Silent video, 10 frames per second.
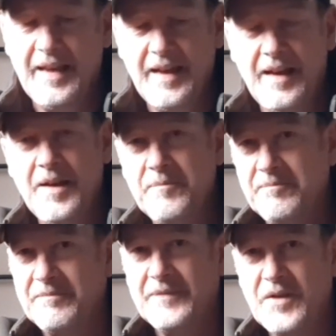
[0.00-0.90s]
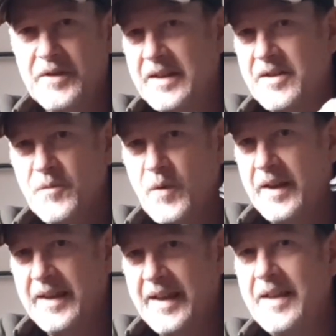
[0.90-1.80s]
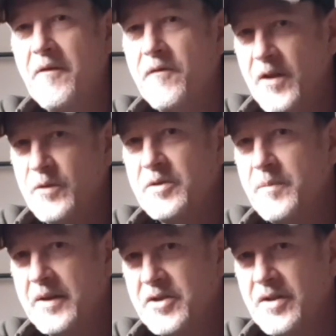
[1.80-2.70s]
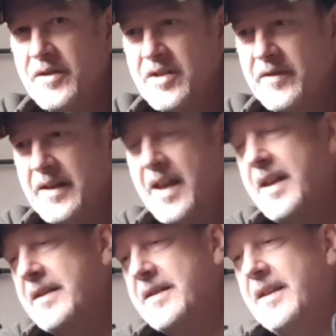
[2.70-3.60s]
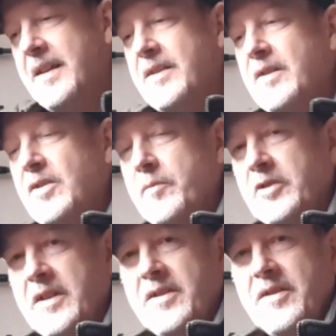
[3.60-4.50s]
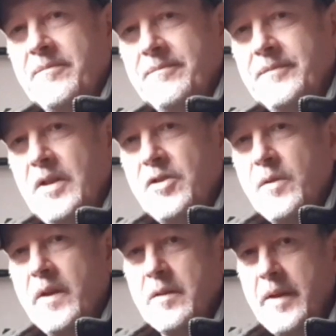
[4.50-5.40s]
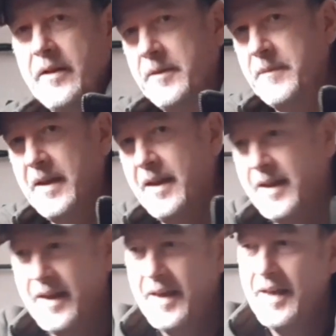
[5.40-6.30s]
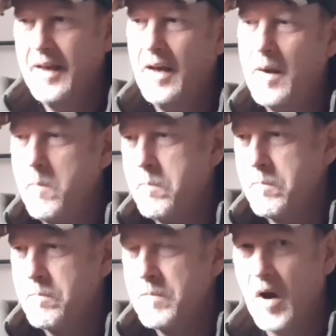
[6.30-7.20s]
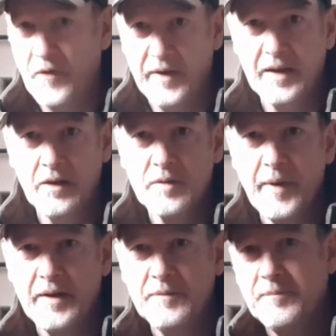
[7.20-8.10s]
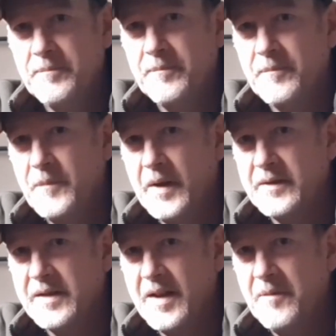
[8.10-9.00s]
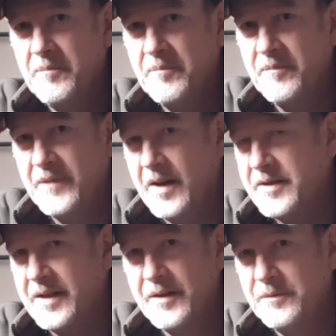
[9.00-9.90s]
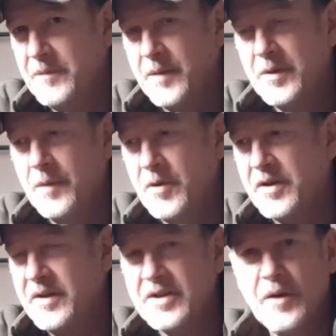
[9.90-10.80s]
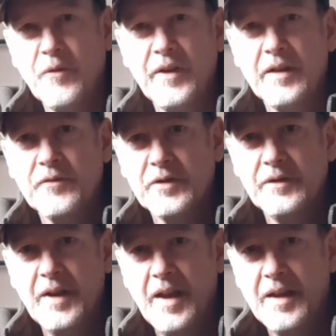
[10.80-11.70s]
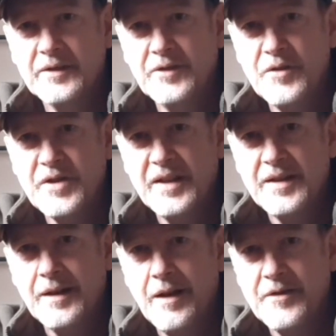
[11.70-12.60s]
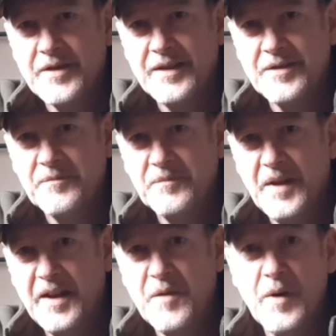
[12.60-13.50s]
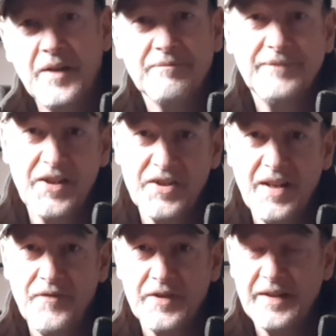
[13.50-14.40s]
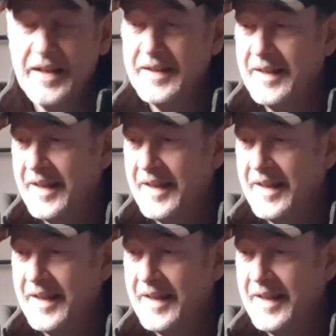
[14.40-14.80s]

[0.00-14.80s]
Got a decent weight. It feels much nicer in the hand than the X, no two ways about it. I think it looks better, but I don't know, maybe I'm looking at this whole thing through rose tinted glasses. Anyway, that's enough for today.